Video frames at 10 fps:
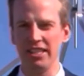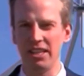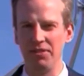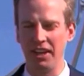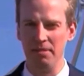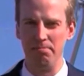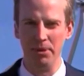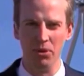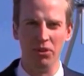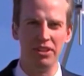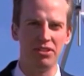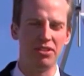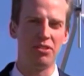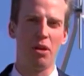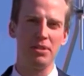I guess if you're going to build
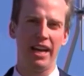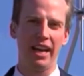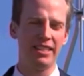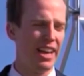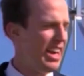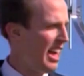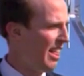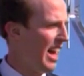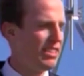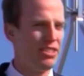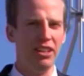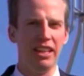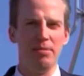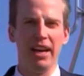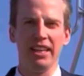this to stop attacks, that
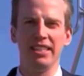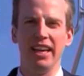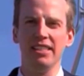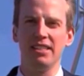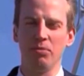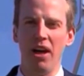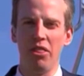certainly makes sense.